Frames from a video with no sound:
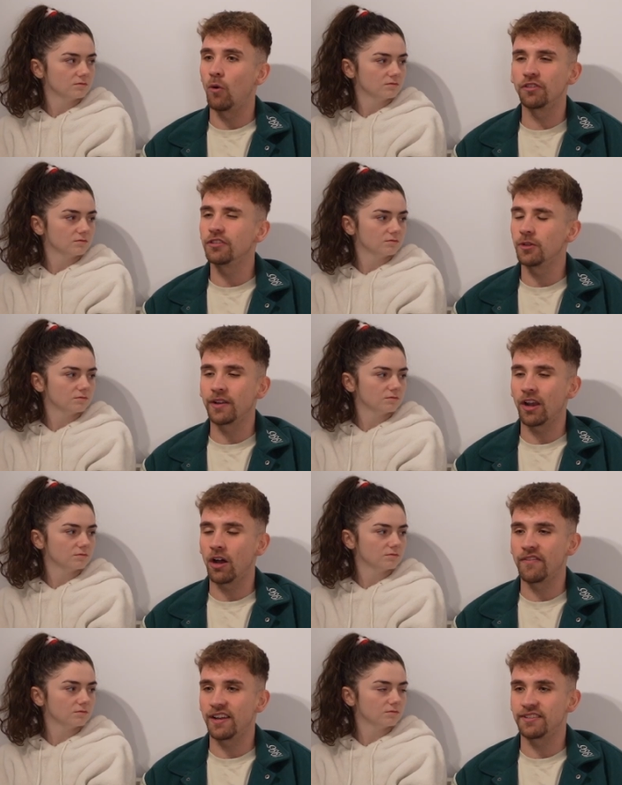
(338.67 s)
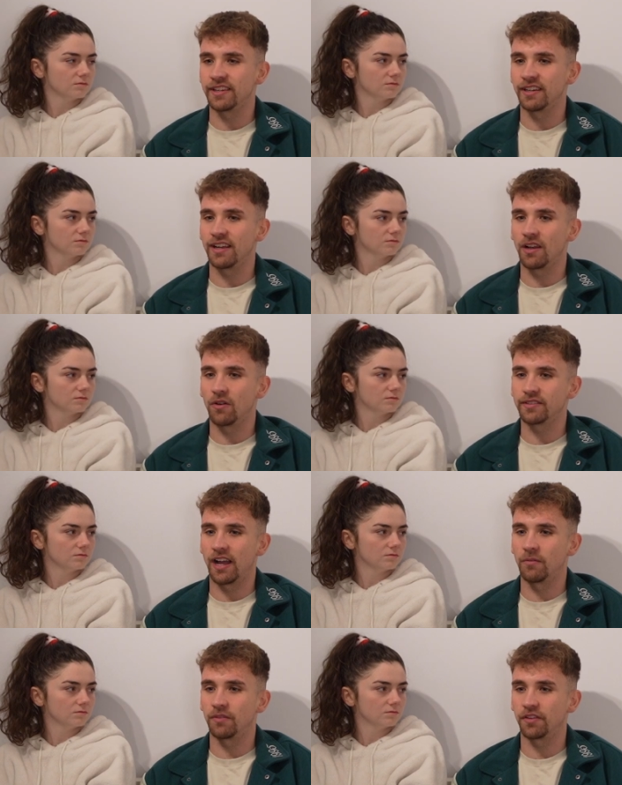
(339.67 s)
Speaker 1: I wasn't doing a lot of editing in
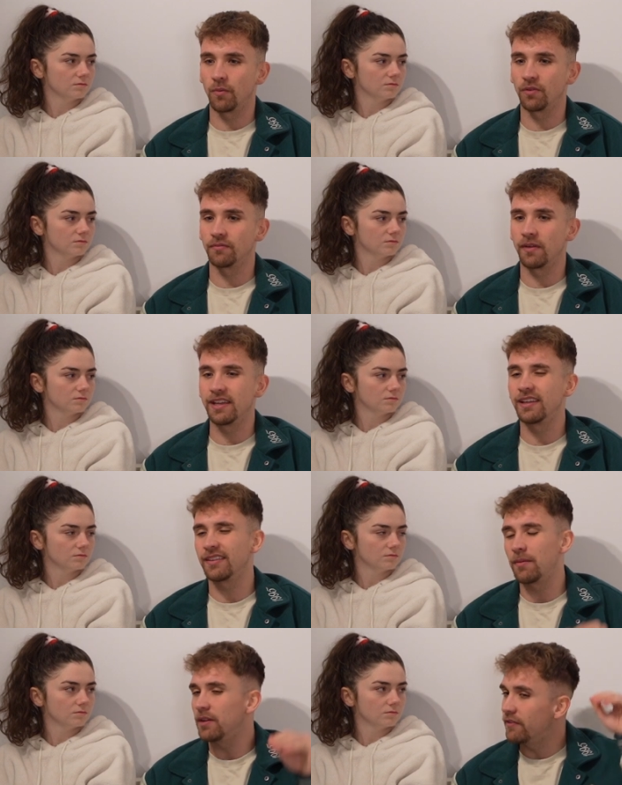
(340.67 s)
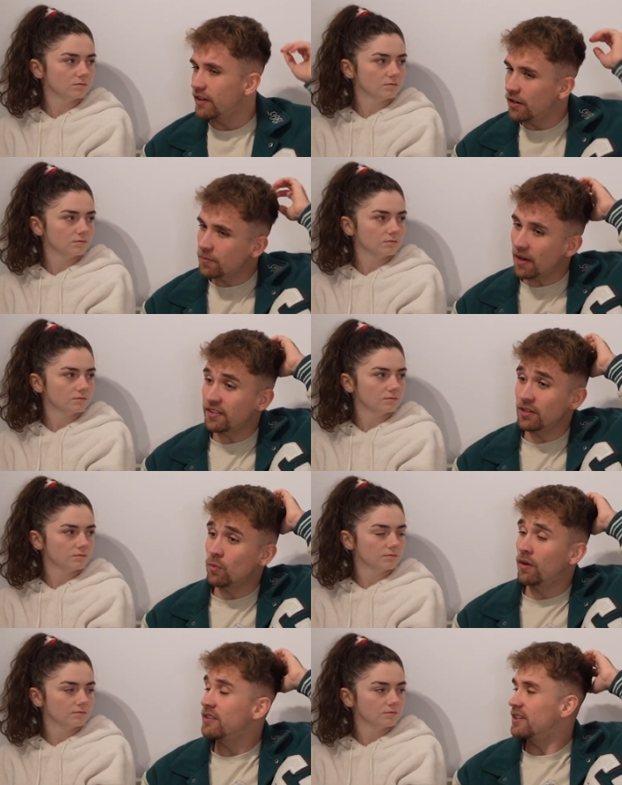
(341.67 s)
lockdown because I wasn't making that many videos, but I still
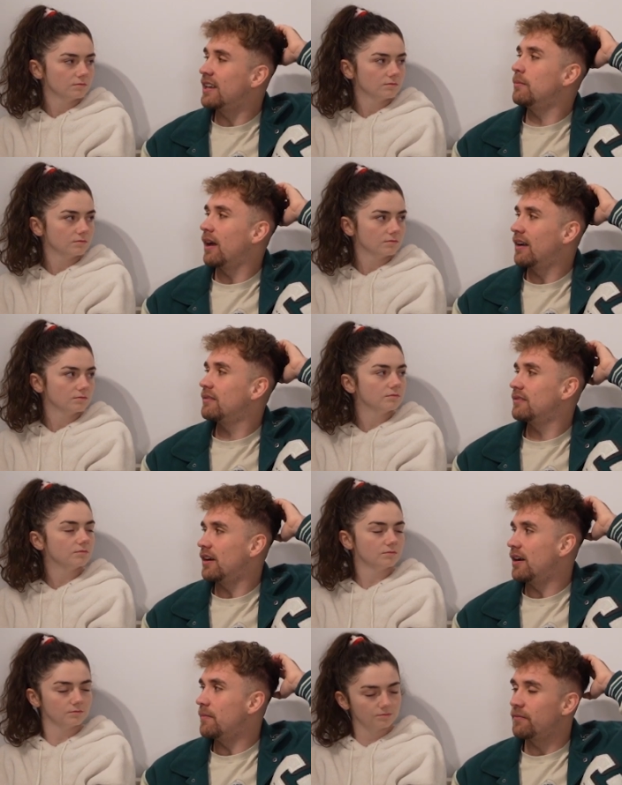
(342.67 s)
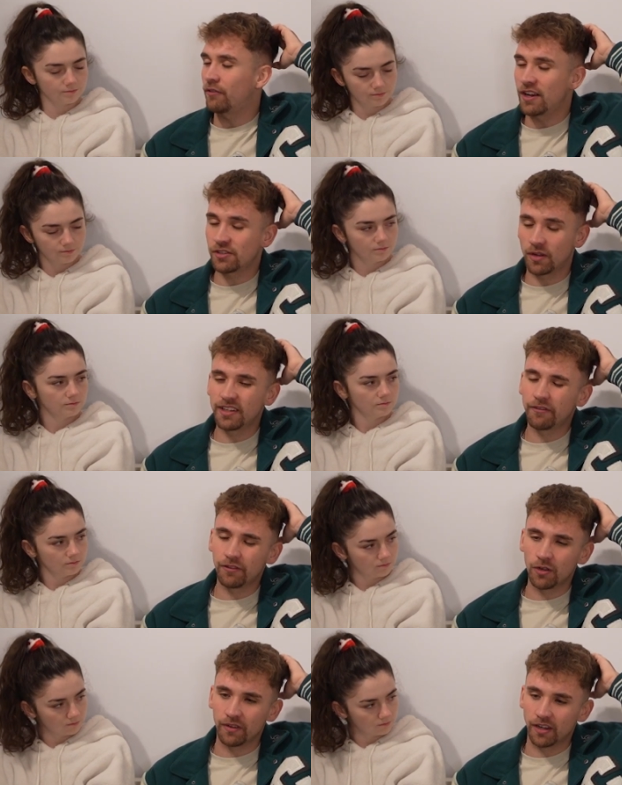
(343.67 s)
wanted to keep that um, mm -hmm. fresh. So I did a
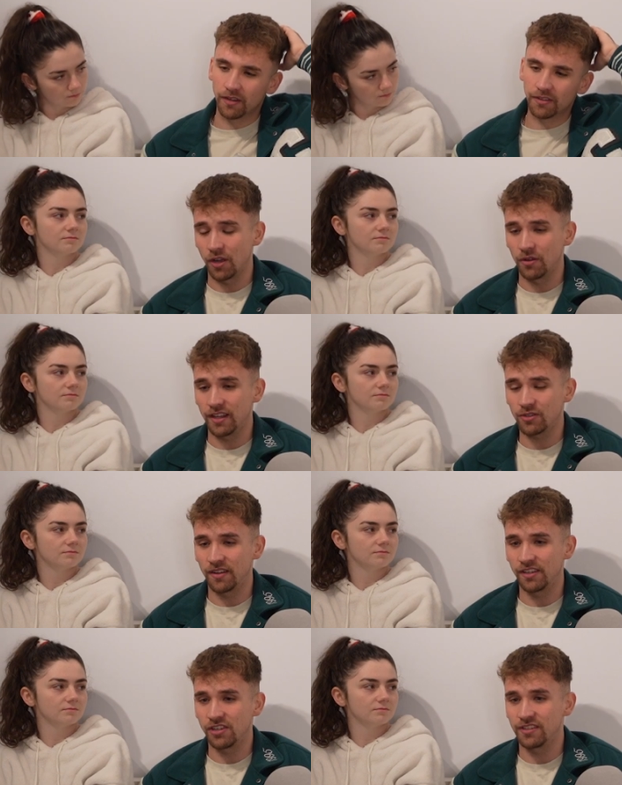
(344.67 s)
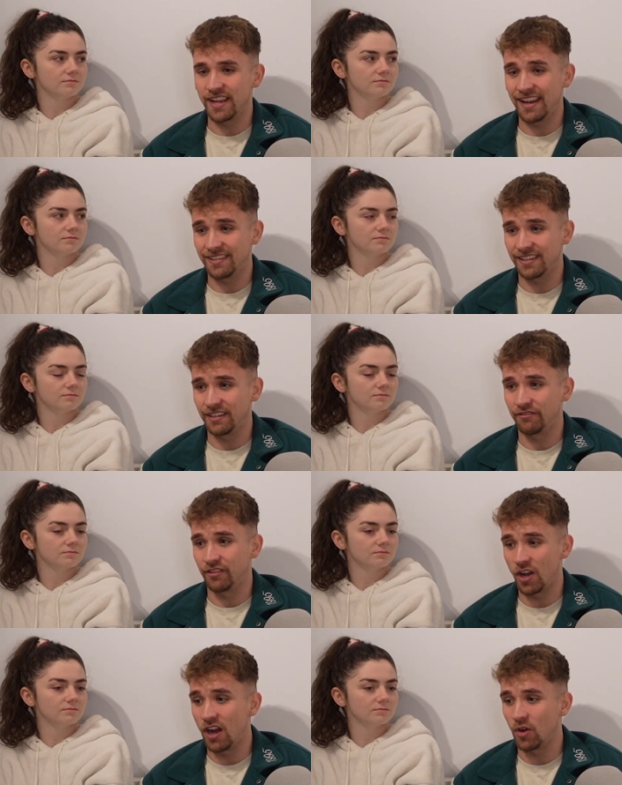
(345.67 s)
few videos. So that transition to editing
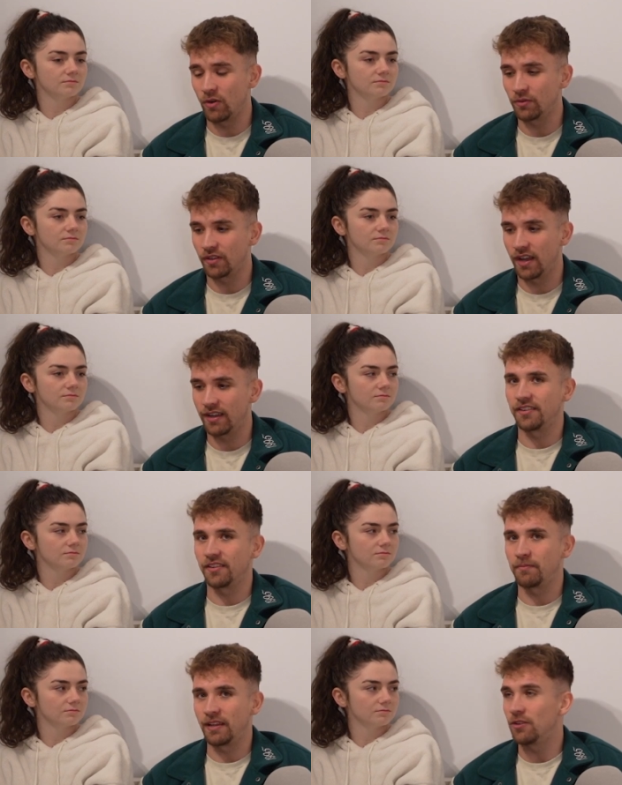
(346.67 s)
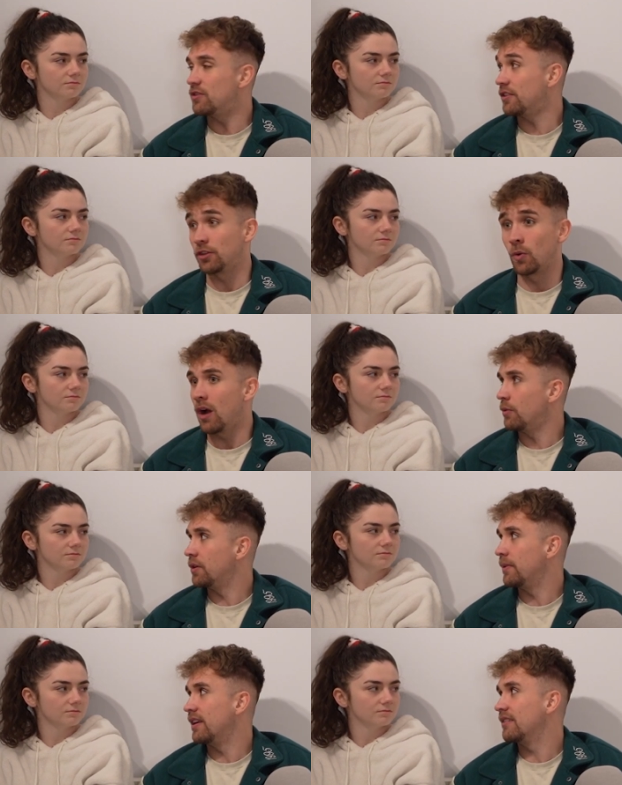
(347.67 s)
for Nile, it was like, this is a big, this is who I
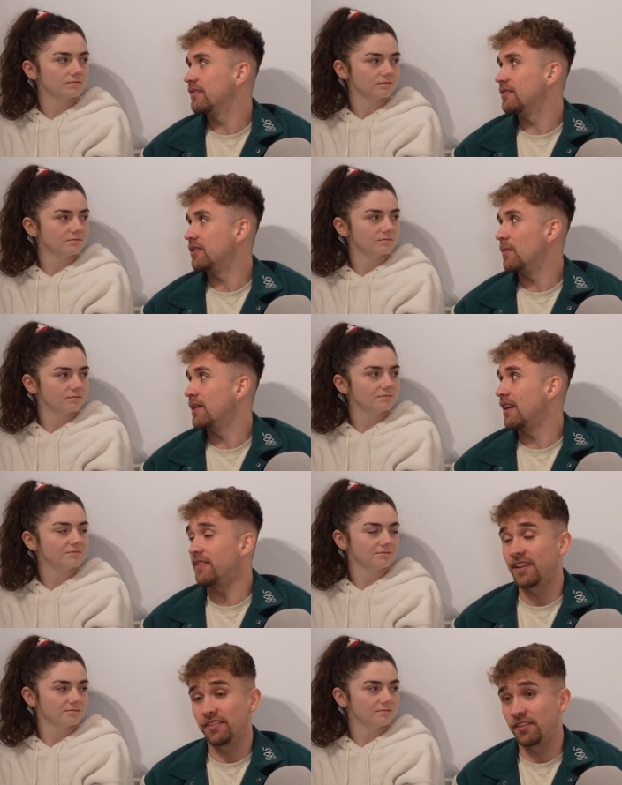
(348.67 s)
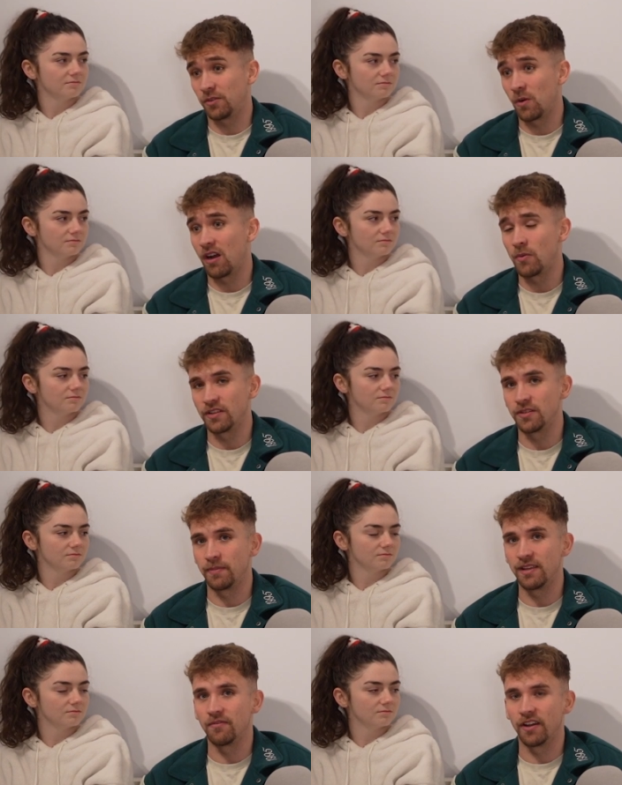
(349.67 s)
want to be. Do you know what I mean? Like this, this is where I want
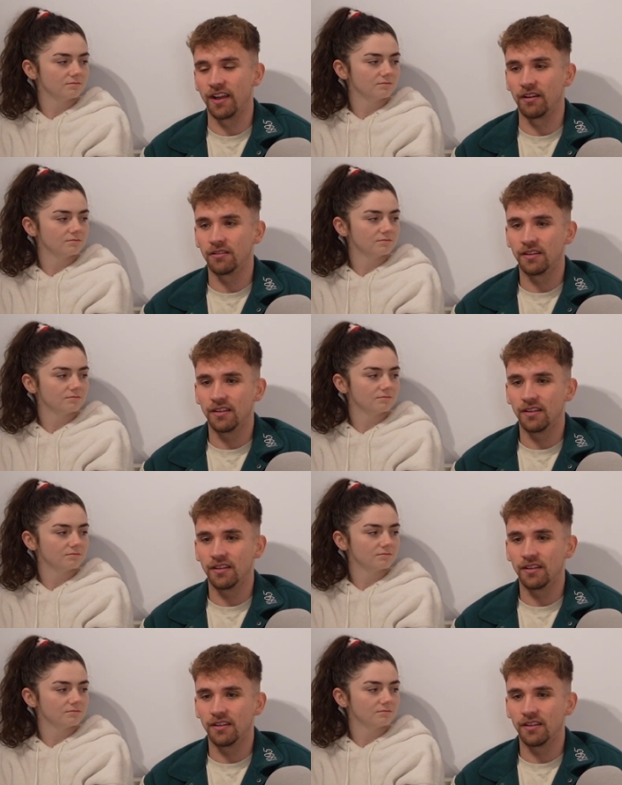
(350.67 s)
to be right now.